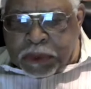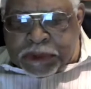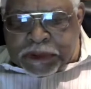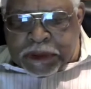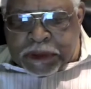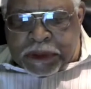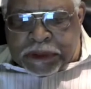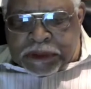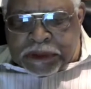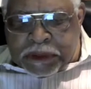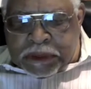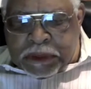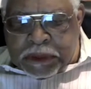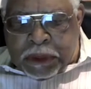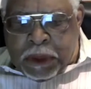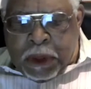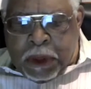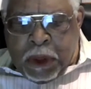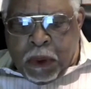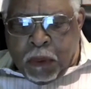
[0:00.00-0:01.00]
says in
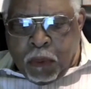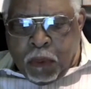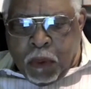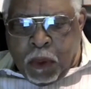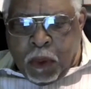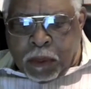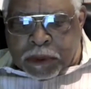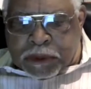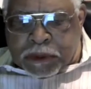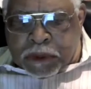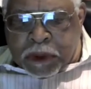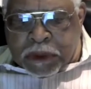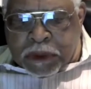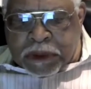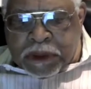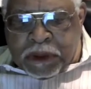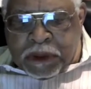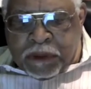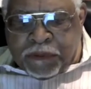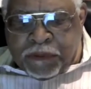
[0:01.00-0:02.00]
Romans
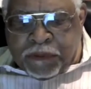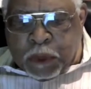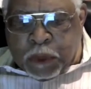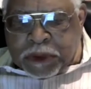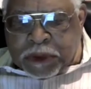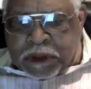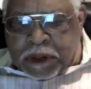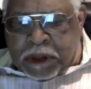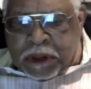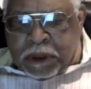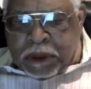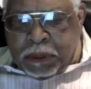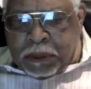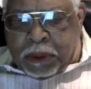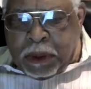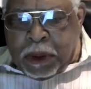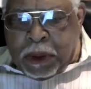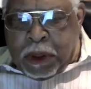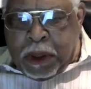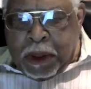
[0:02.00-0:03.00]
13 and 14,
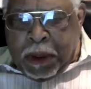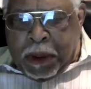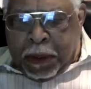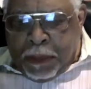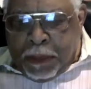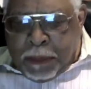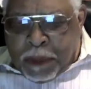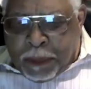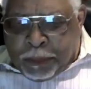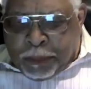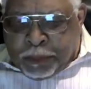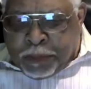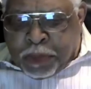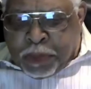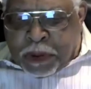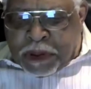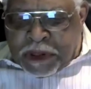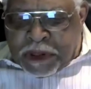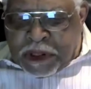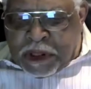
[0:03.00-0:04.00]
but
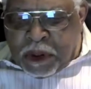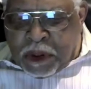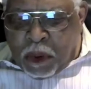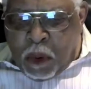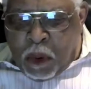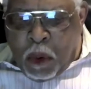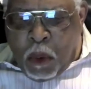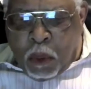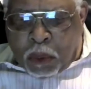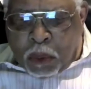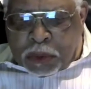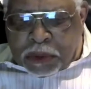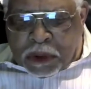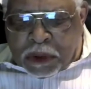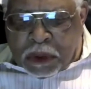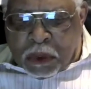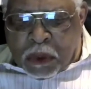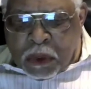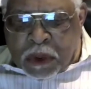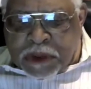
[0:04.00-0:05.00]
put ye on
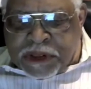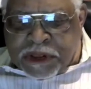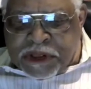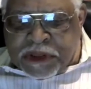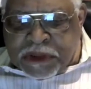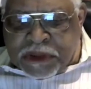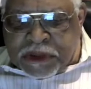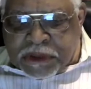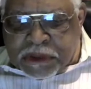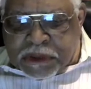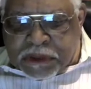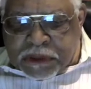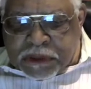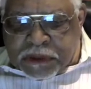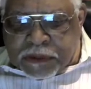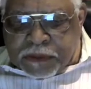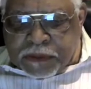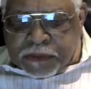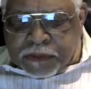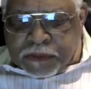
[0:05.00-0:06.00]
the Lord Jesus
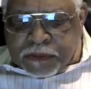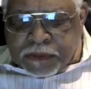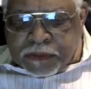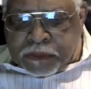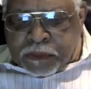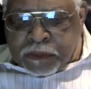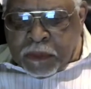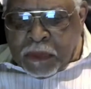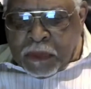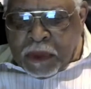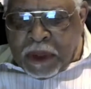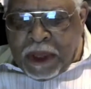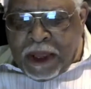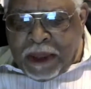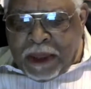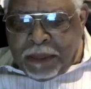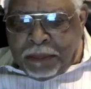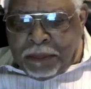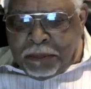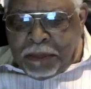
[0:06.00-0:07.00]

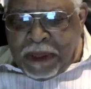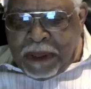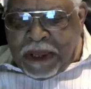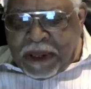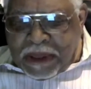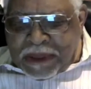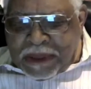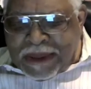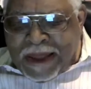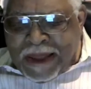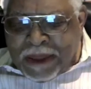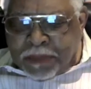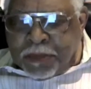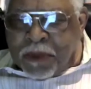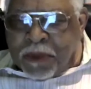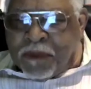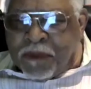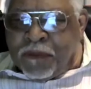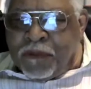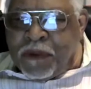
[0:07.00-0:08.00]
and make not
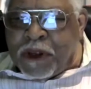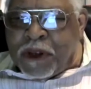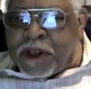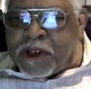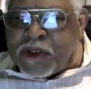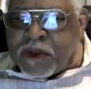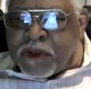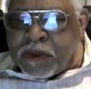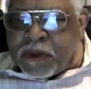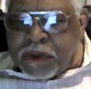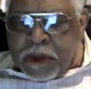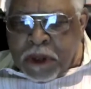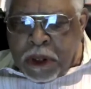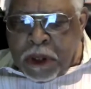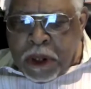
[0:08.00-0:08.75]
provision